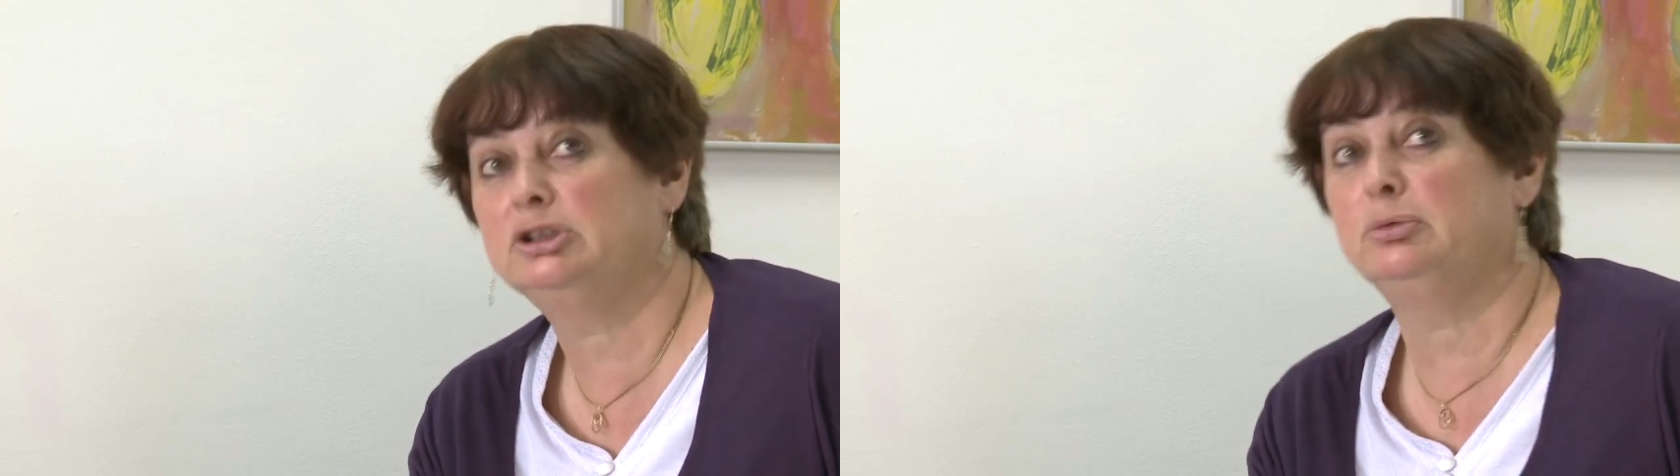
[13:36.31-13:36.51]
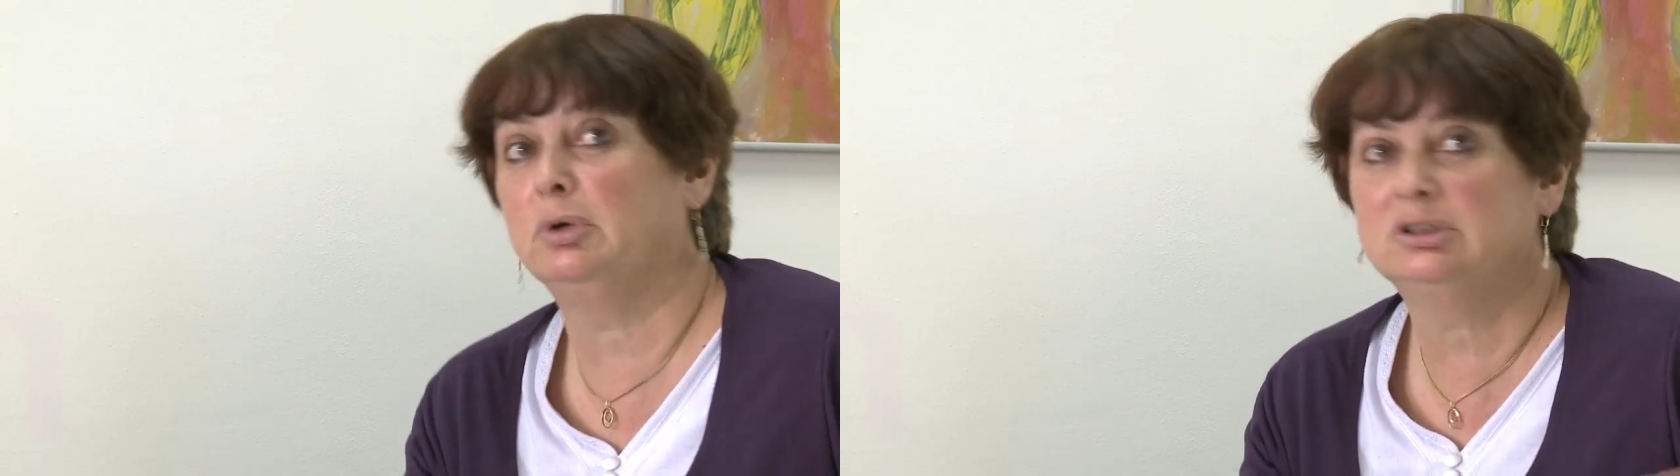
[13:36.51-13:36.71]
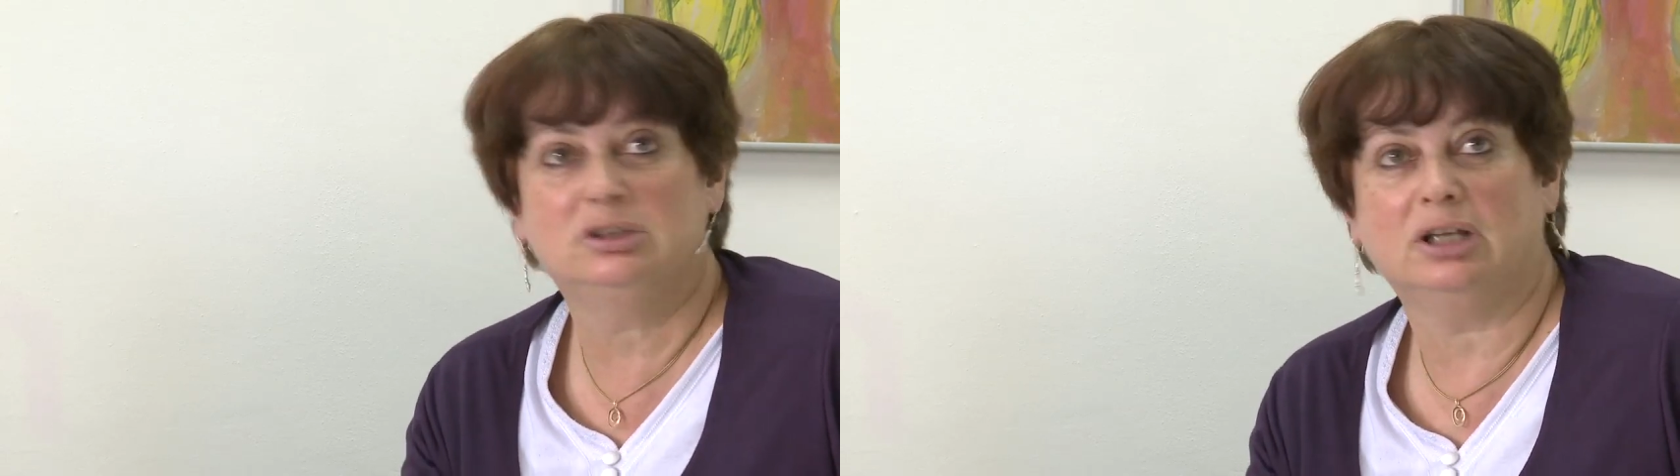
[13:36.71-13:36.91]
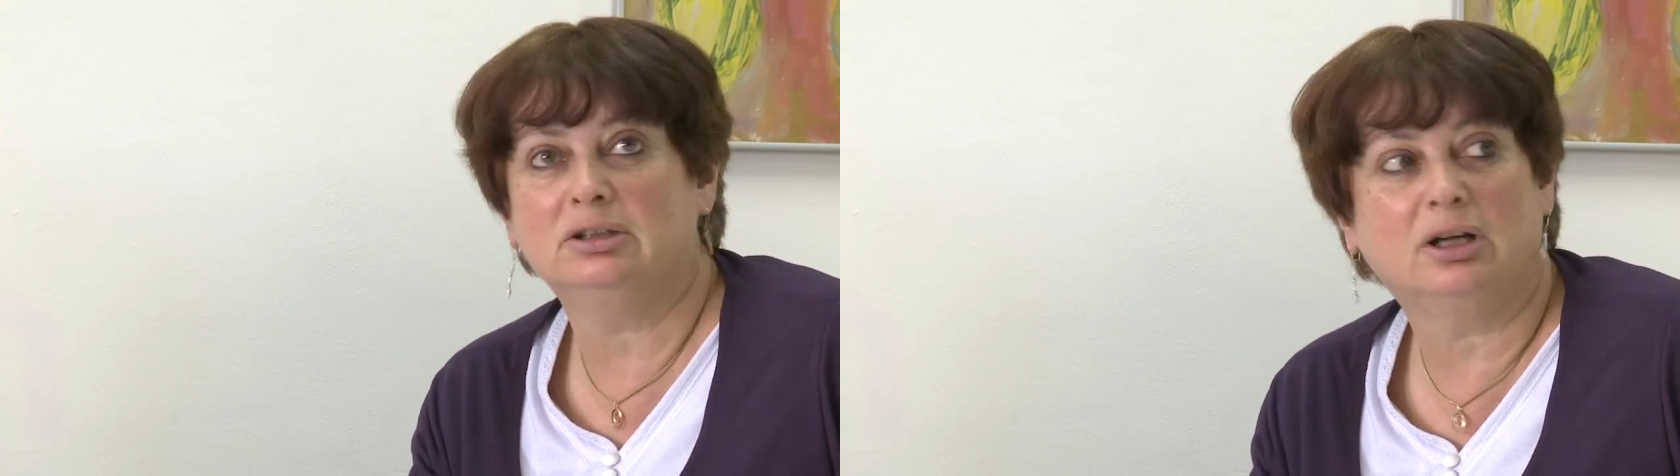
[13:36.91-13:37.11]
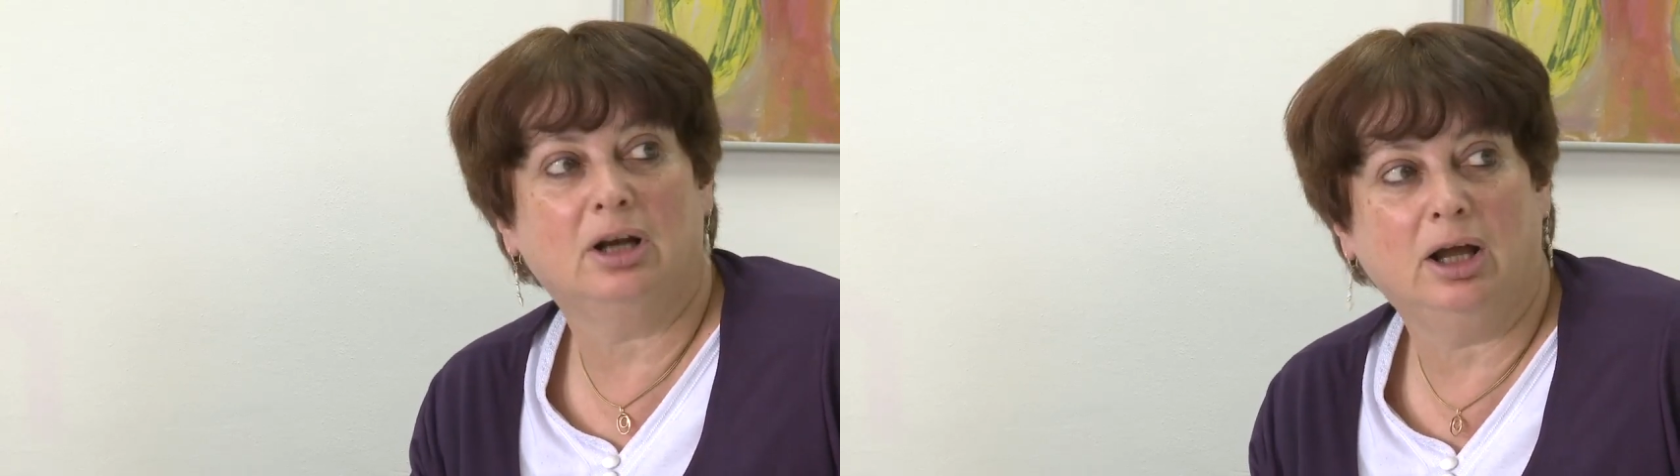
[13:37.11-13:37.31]
She wants
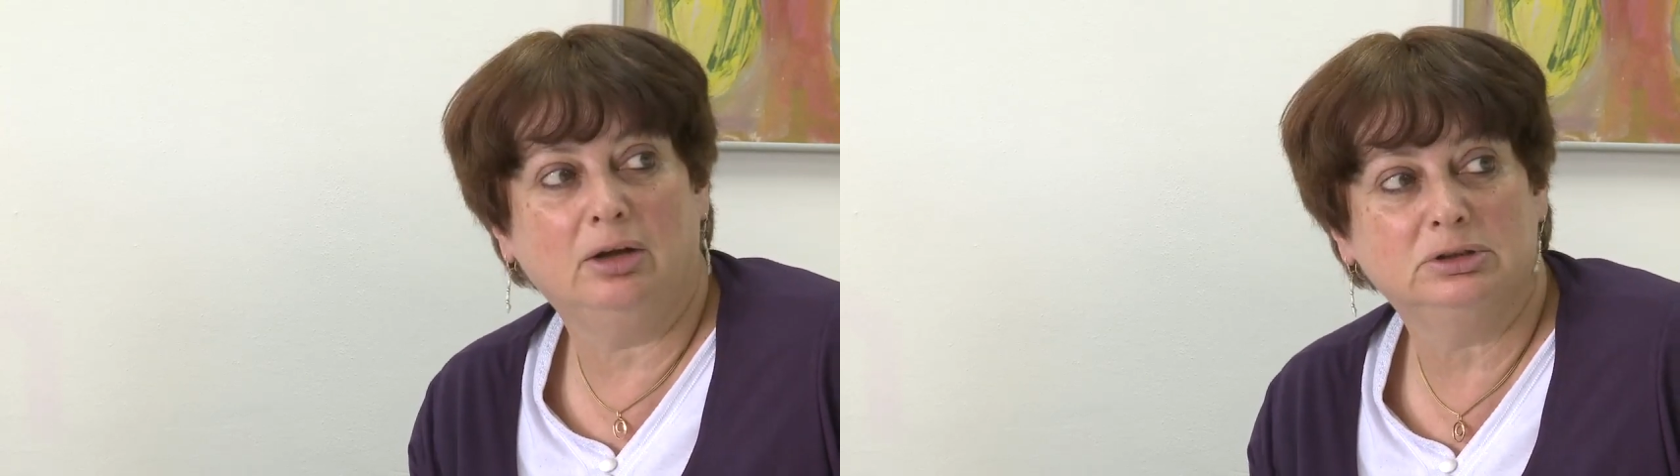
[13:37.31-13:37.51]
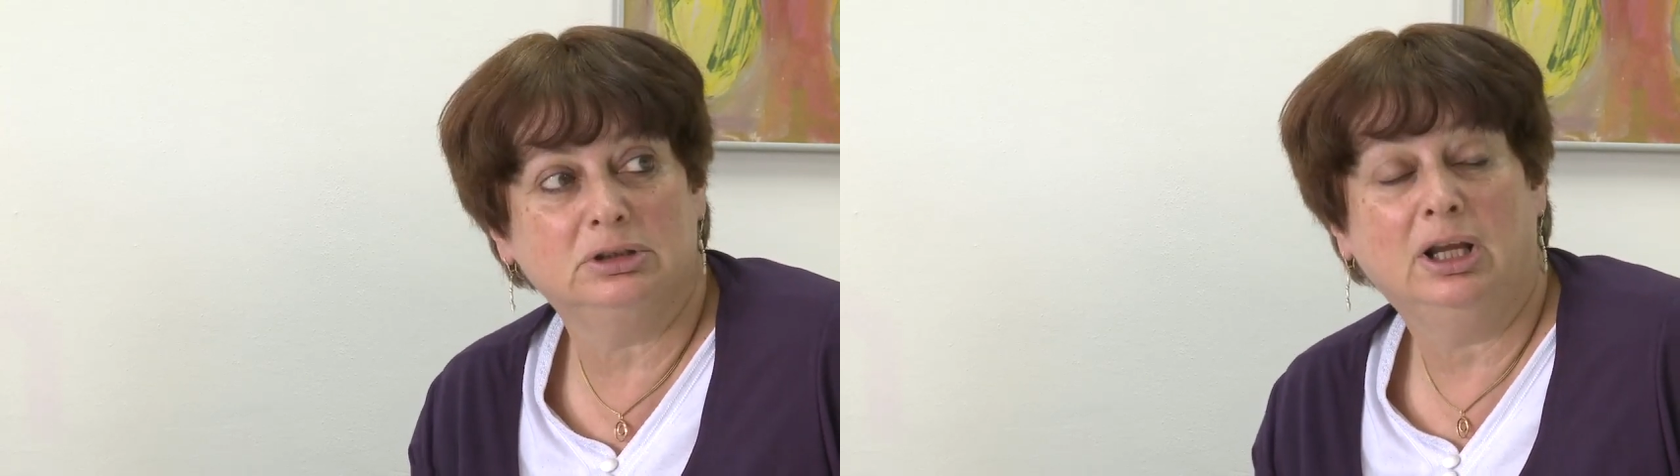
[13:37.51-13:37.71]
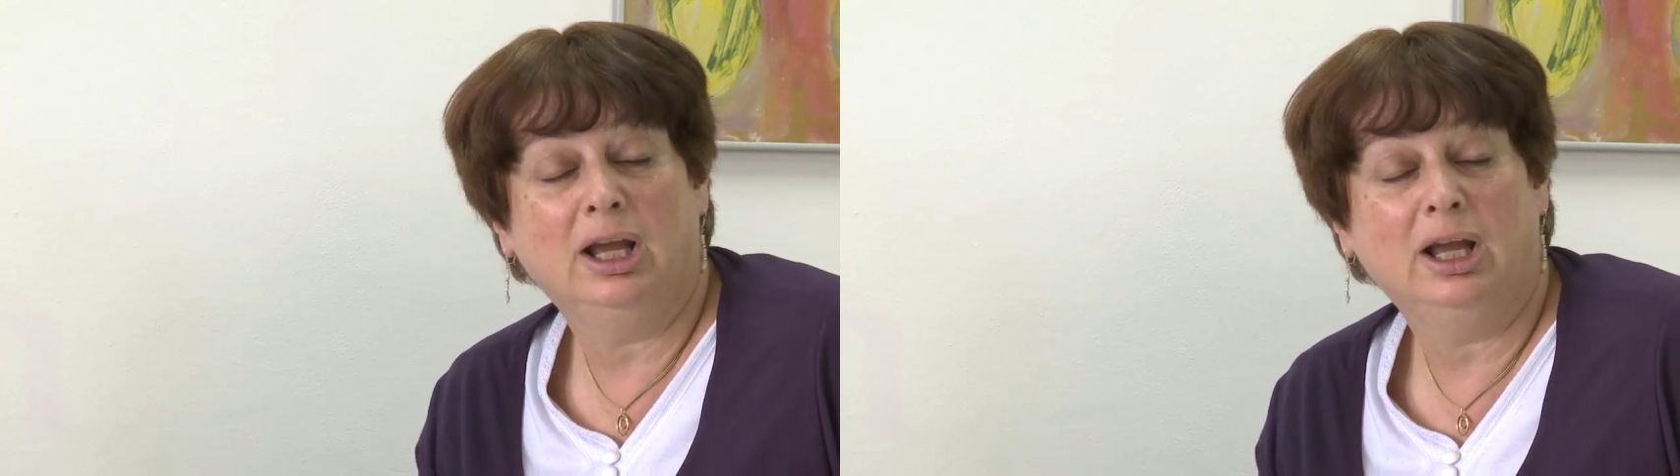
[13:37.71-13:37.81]
Santa Claus.